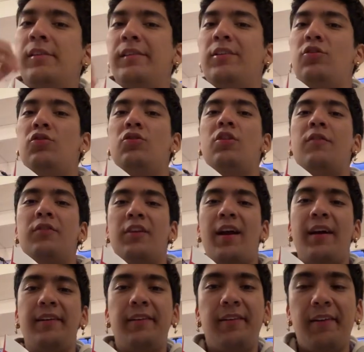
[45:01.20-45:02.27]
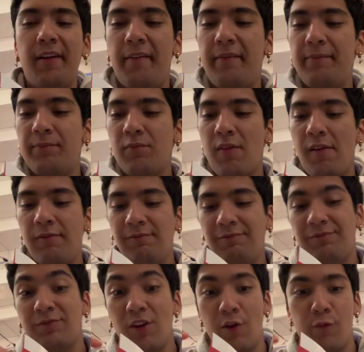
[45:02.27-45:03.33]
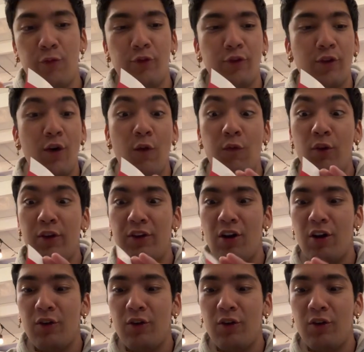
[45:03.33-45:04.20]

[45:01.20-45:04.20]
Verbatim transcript: All right, let's turn off the lights now. Hopefully, hopefully